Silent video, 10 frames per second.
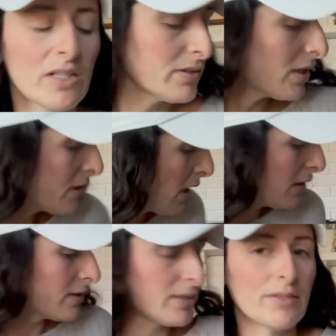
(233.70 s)
Let's
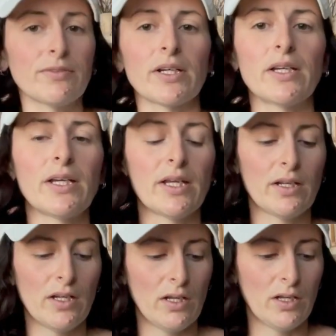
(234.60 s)
kind of see if I can get
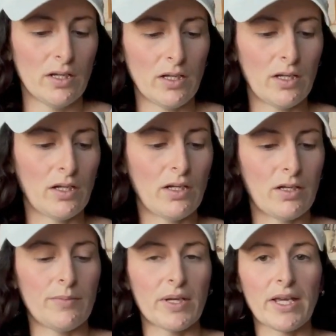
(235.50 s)

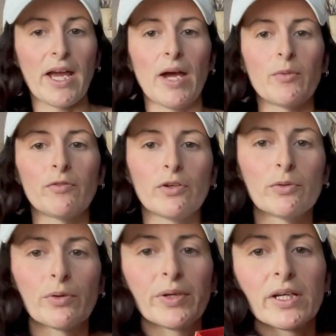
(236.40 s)
the camera view
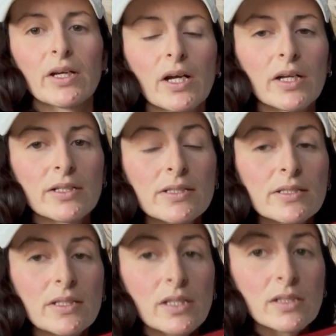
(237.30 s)
where we can kind of
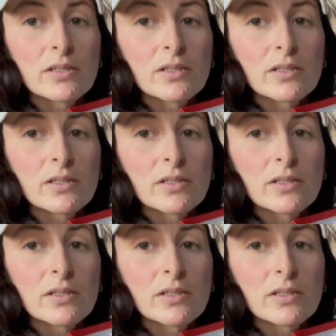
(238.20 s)
see and